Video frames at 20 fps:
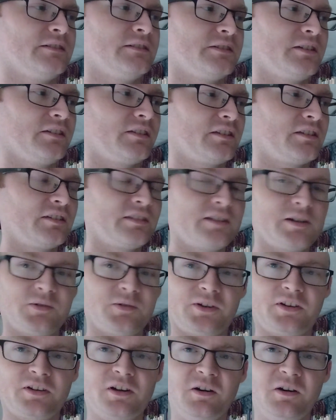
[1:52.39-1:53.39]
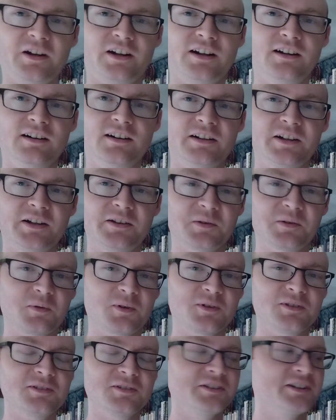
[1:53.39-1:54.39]
just to see what's going on in the
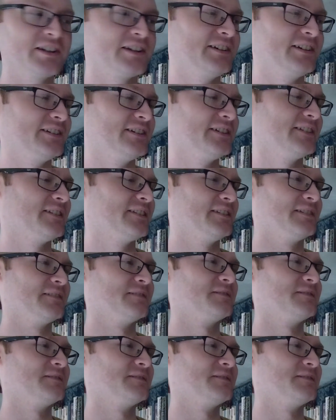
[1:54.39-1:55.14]
world, I guess.